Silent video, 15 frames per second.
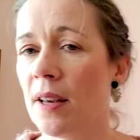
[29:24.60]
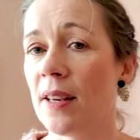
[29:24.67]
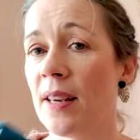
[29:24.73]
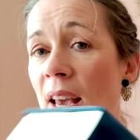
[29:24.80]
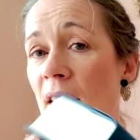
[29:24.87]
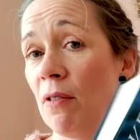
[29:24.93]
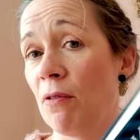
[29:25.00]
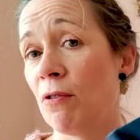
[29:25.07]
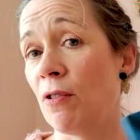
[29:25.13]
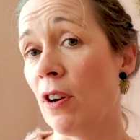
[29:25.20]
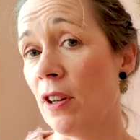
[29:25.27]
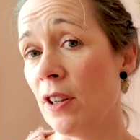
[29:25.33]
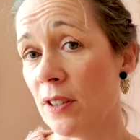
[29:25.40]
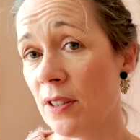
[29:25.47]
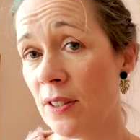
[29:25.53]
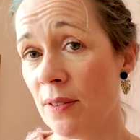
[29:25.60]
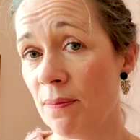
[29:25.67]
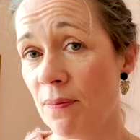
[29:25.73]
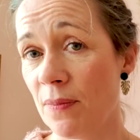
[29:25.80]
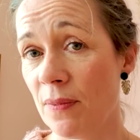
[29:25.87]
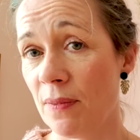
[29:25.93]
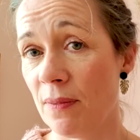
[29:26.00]
Ken Follett,
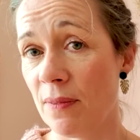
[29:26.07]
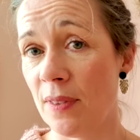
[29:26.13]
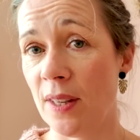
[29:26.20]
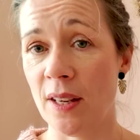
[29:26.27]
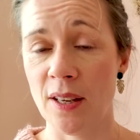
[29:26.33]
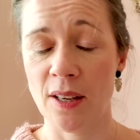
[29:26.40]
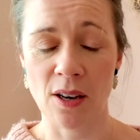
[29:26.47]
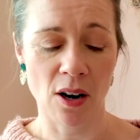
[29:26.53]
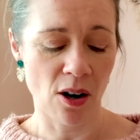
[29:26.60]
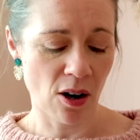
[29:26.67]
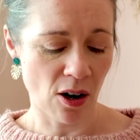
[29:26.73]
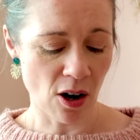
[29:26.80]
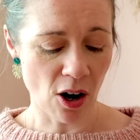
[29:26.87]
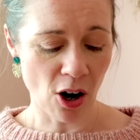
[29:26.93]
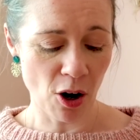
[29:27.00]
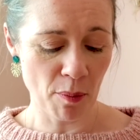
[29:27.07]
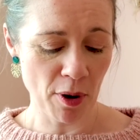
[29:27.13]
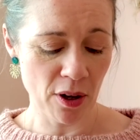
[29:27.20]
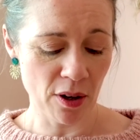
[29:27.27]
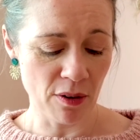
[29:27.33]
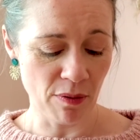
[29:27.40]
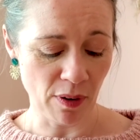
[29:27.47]
The
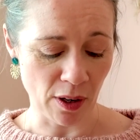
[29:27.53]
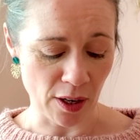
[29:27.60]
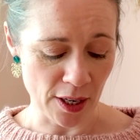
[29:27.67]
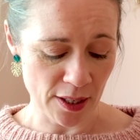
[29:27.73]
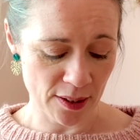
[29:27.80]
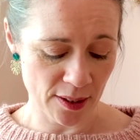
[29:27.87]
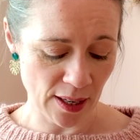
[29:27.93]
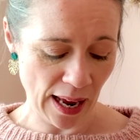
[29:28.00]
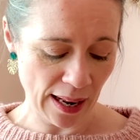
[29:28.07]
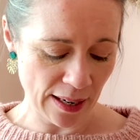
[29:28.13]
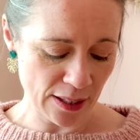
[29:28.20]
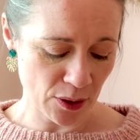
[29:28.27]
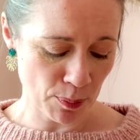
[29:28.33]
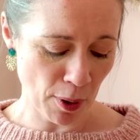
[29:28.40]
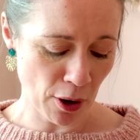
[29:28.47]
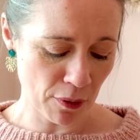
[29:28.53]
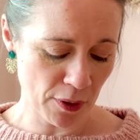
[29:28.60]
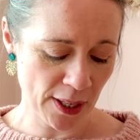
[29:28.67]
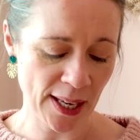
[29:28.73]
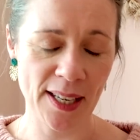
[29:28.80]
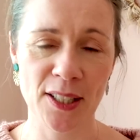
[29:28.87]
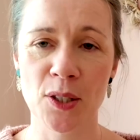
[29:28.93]
Armour of Light, and it's part of
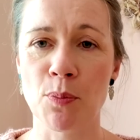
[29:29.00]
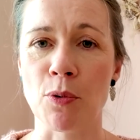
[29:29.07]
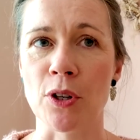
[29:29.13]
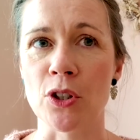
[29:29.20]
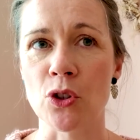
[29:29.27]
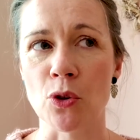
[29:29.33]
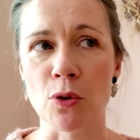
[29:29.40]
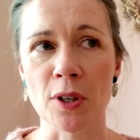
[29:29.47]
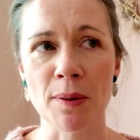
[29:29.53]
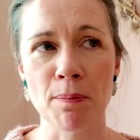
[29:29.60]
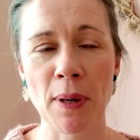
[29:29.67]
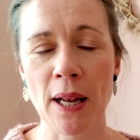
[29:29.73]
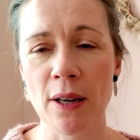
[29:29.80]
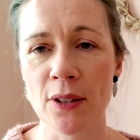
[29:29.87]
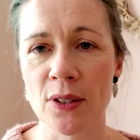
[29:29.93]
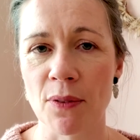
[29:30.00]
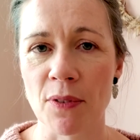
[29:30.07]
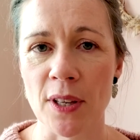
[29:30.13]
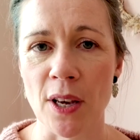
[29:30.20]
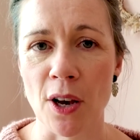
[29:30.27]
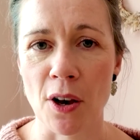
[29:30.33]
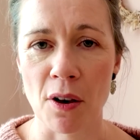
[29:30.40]
the Kingsbridge or Pillars of
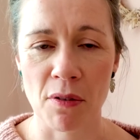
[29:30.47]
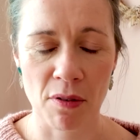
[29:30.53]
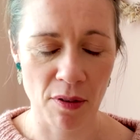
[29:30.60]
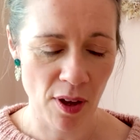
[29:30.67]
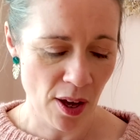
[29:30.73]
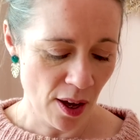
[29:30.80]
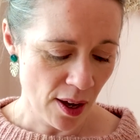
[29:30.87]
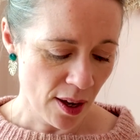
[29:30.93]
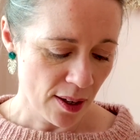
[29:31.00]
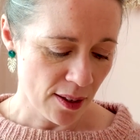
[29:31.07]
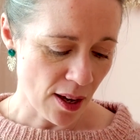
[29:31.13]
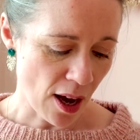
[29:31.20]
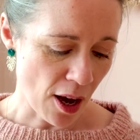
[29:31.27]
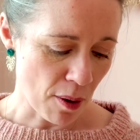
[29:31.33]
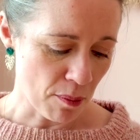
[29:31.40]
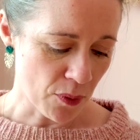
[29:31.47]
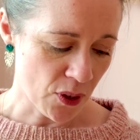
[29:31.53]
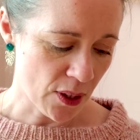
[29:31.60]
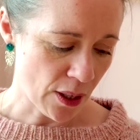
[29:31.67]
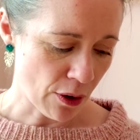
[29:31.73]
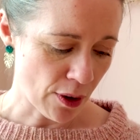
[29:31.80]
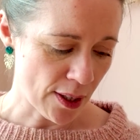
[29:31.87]
the Earth
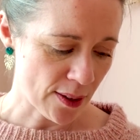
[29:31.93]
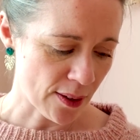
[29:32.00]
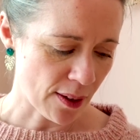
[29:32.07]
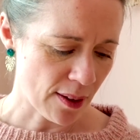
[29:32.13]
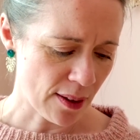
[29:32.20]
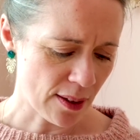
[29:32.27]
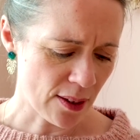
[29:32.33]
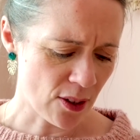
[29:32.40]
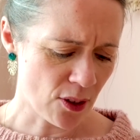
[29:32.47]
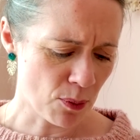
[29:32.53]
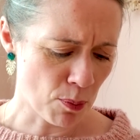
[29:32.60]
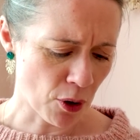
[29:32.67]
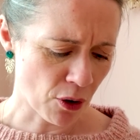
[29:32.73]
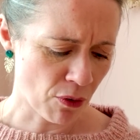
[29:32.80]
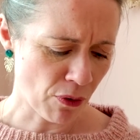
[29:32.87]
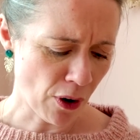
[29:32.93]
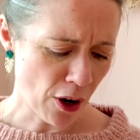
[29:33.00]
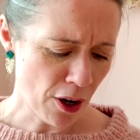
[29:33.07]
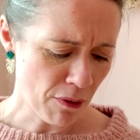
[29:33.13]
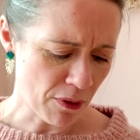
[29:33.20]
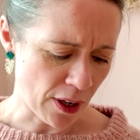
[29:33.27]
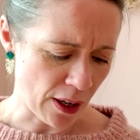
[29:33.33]
series. I think this is book
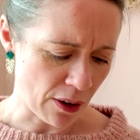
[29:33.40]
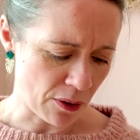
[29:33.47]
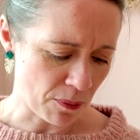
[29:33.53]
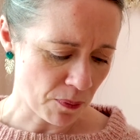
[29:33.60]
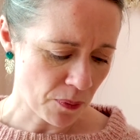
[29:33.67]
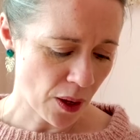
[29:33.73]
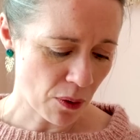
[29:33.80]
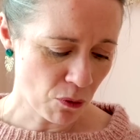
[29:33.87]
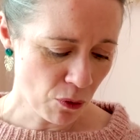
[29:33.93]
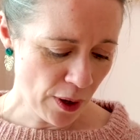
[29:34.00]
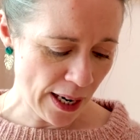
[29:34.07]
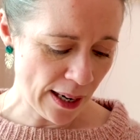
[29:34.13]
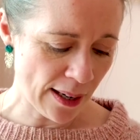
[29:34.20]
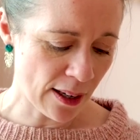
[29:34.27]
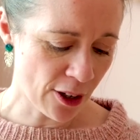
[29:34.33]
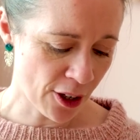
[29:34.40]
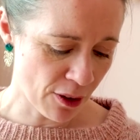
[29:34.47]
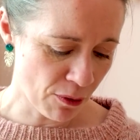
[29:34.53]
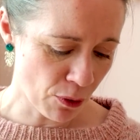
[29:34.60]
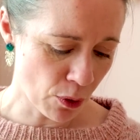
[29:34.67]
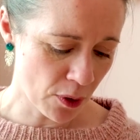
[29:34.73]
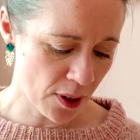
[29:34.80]
5 now. Really looking
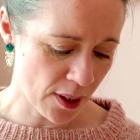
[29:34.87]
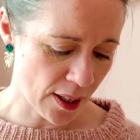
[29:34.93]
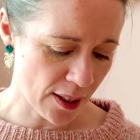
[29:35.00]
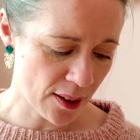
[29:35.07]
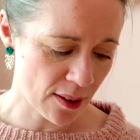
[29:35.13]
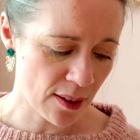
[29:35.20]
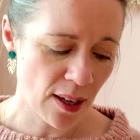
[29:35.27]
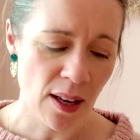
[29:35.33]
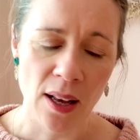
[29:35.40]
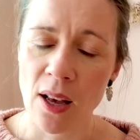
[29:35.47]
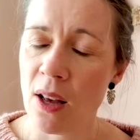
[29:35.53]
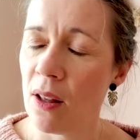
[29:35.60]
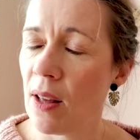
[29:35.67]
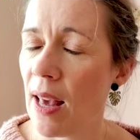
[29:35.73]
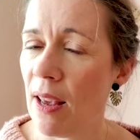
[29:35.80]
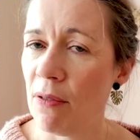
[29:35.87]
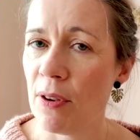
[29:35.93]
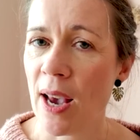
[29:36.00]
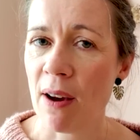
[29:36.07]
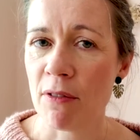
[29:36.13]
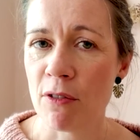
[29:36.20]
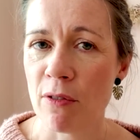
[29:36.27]
forward to this. If you
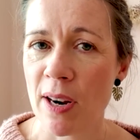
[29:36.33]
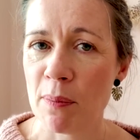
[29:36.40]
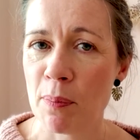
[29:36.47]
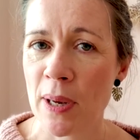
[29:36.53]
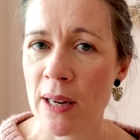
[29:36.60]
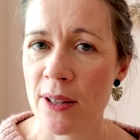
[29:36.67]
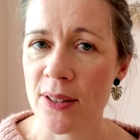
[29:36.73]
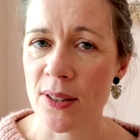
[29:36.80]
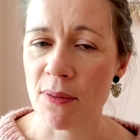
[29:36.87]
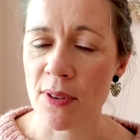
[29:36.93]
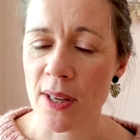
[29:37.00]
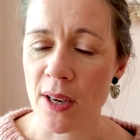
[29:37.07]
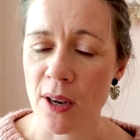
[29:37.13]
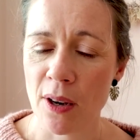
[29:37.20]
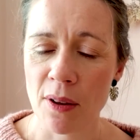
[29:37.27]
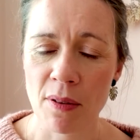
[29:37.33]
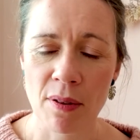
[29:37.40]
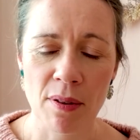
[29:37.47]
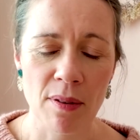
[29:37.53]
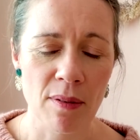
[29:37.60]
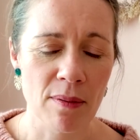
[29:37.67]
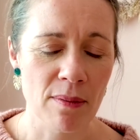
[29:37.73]
haven't read Pillars of the
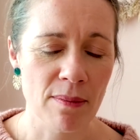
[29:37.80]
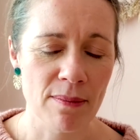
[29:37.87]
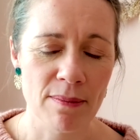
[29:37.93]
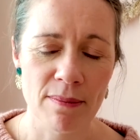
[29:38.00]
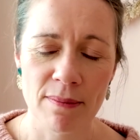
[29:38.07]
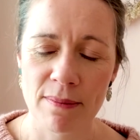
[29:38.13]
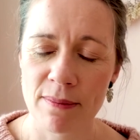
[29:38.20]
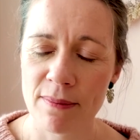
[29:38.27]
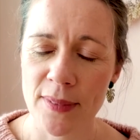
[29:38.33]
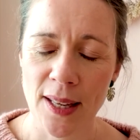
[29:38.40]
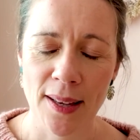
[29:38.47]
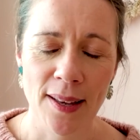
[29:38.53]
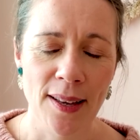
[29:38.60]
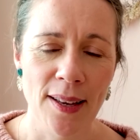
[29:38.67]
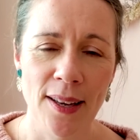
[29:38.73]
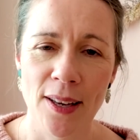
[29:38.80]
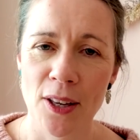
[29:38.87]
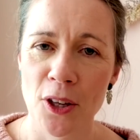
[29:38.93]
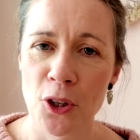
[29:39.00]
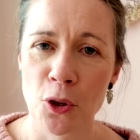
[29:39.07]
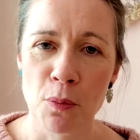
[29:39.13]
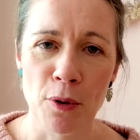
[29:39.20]
Earth,
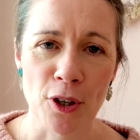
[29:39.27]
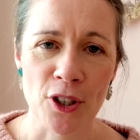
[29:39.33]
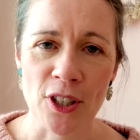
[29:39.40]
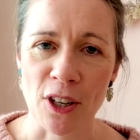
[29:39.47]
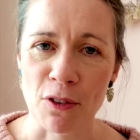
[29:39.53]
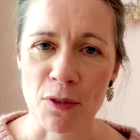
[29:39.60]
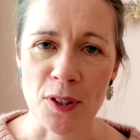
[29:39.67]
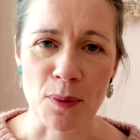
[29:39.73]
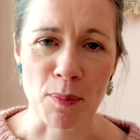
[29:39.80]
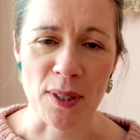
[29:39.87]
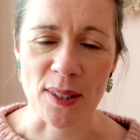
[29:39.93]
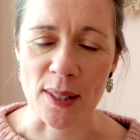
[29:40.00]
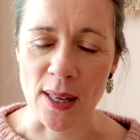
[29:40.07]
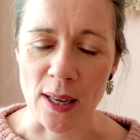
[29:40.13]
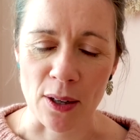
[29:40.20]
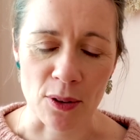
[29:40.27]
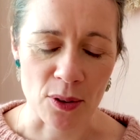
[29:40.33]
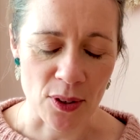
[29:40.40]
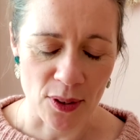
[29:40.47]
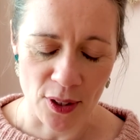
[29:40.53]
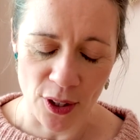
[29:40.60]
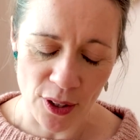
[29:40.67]
your bookshelf is missing out.
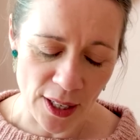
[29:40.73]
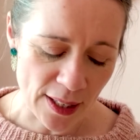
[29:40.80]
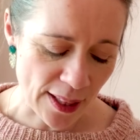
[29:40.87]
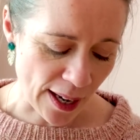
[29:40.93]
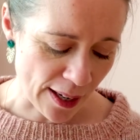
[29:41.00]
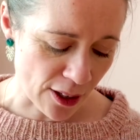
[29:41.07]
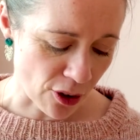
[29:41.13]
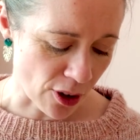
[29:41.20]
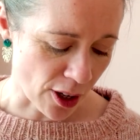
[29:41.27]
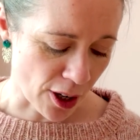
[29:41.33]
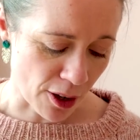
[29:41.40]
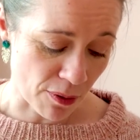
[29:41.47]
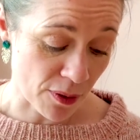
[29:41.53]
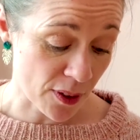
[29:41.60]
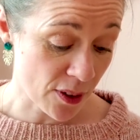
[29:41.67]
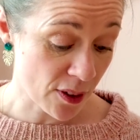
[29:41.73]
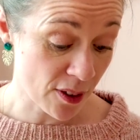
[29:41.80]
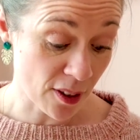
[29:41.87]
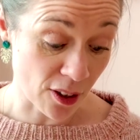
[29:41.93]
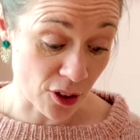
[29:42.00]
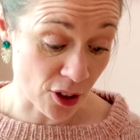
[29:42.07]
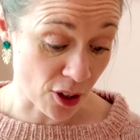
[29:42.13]
You need that in your life. It's
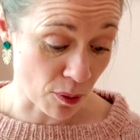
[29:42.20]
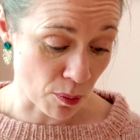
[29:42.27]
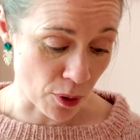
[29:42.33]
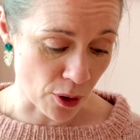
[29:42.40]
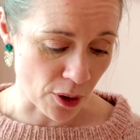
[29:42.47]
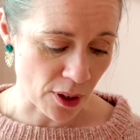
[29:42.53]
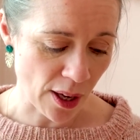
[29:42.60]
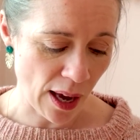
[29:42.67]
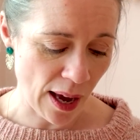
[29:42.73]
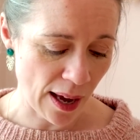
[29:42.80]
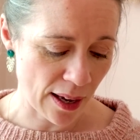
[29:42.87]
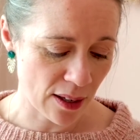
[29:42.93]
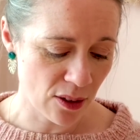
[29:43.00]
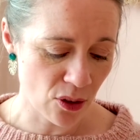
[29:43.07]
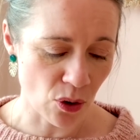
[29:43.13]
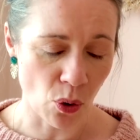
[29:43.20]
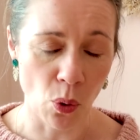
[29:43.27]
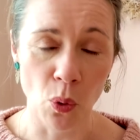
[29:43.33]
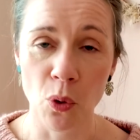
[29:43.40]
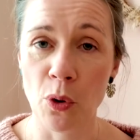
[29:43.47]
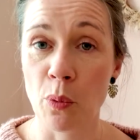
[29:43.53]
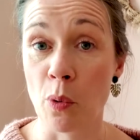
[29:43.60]
such a good book. And
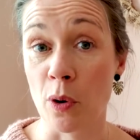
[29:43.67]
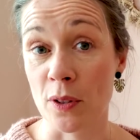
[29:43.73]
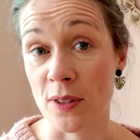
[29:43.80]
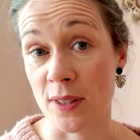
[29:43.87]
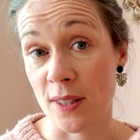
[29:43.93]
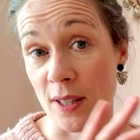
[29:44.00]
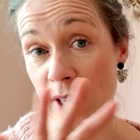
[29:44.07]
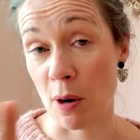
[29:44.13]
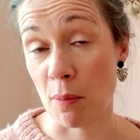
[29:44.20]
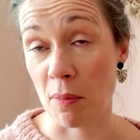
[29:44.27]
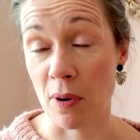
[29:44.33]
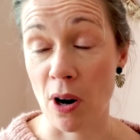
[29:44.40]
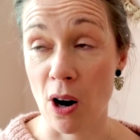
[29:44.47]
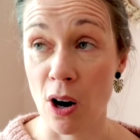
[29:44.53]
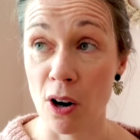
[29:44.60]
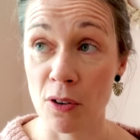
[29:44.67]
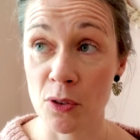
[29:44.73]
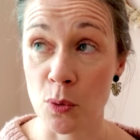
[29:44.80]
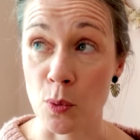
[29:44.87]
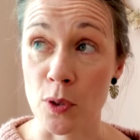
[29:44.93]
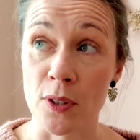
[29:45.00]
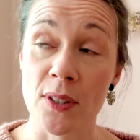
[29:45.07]
all the ones that come
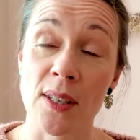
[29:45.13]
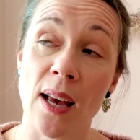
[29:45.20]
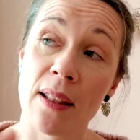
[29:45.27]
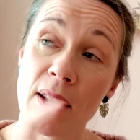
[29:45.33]
afterwards.